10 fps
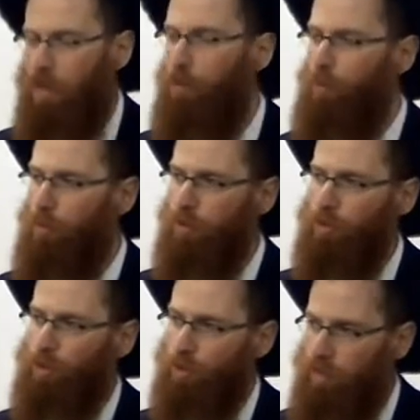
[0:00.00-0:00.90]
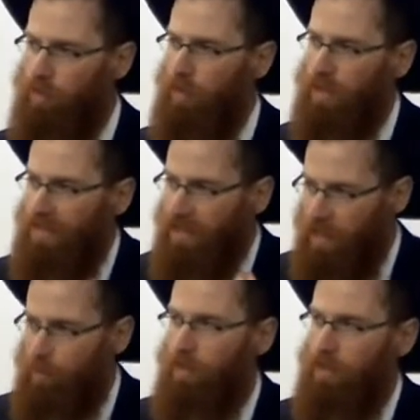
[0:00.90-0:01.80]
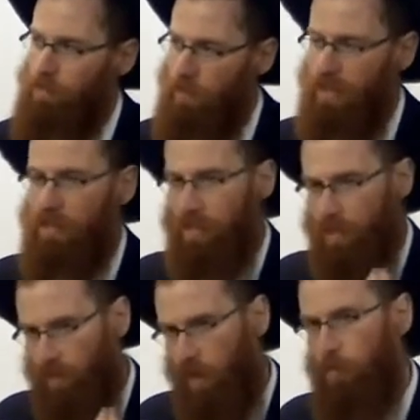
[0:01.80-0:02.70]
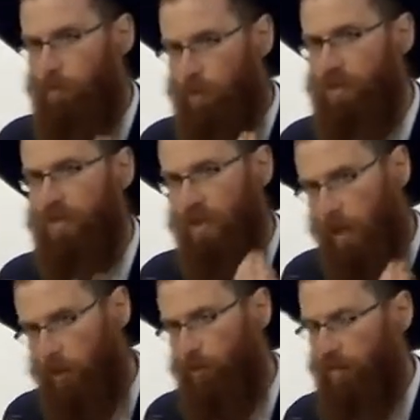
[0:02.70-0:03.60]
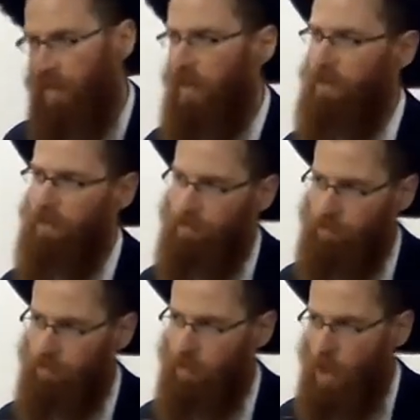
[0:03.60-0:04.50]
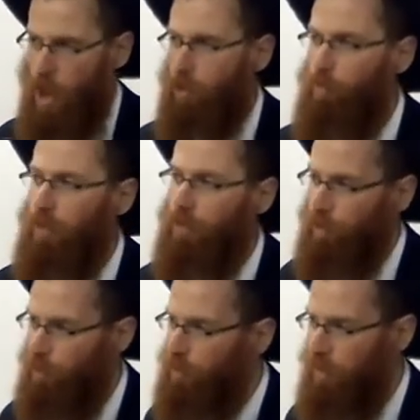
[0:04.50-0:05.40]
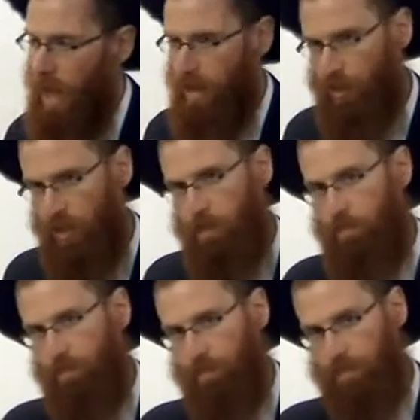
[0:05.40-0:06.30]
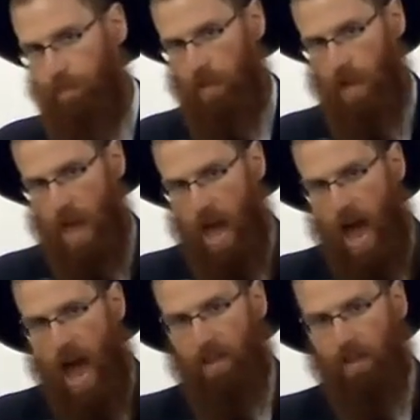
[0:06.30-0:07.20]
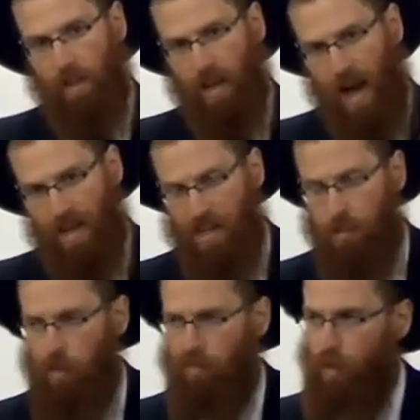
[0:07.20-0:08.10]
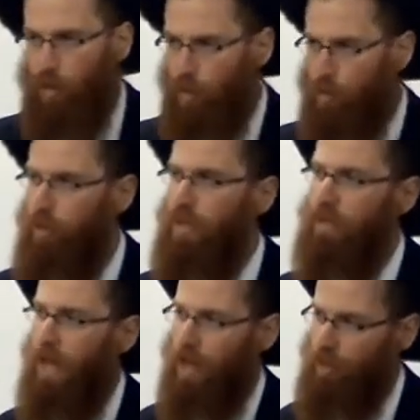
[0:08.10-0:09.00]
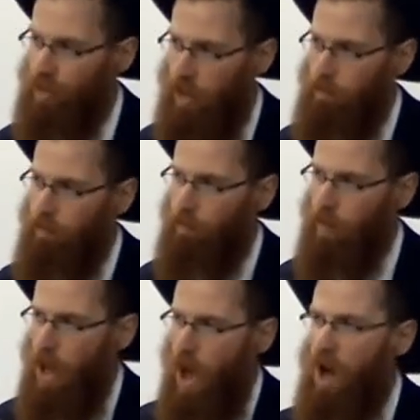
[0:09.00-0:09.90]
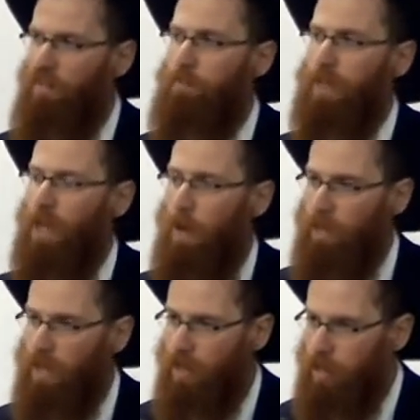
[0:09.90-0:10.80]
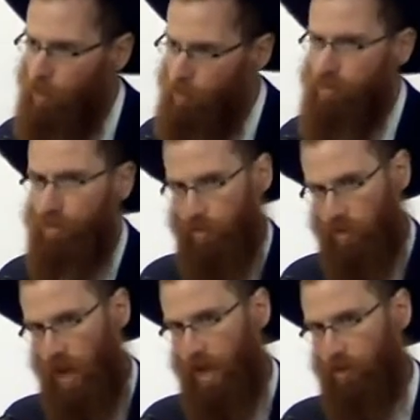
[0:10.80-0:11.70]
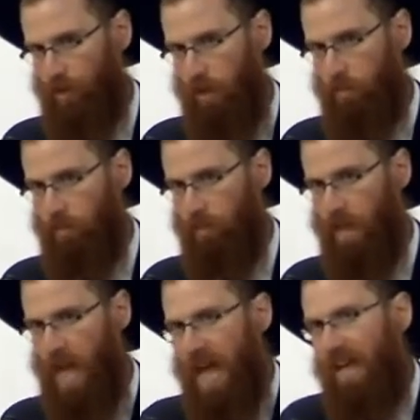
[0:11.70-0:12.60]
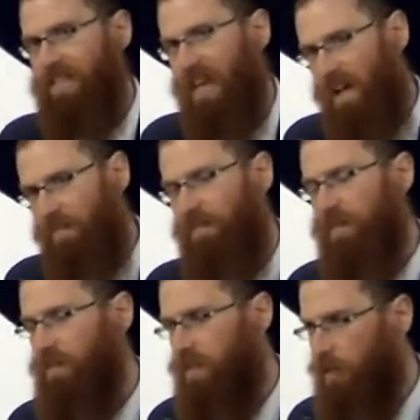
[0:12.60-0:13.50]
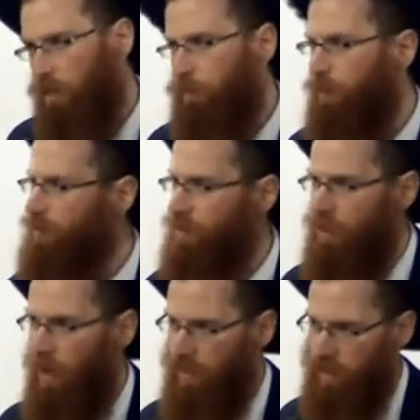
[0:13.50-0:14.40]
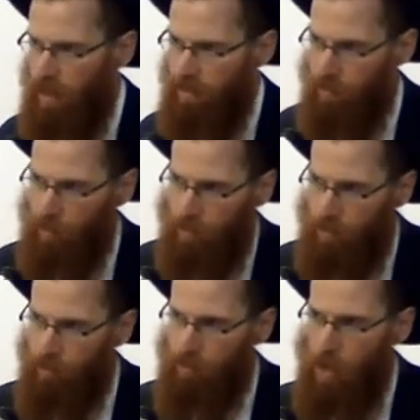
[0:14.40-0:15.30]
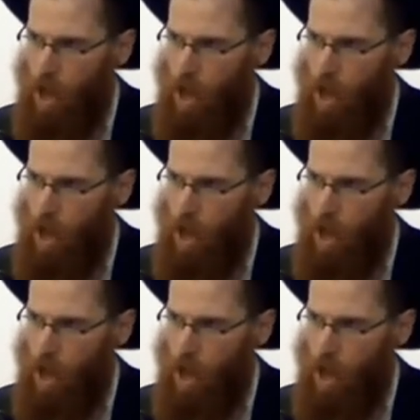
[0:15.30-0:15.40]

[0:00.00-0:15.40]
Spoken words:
The word Tshuva literally means from the words Teshuva, to return to Hashem. And the concept of returning to Hashem, of becoming closer to Hashem, is every single person on their level.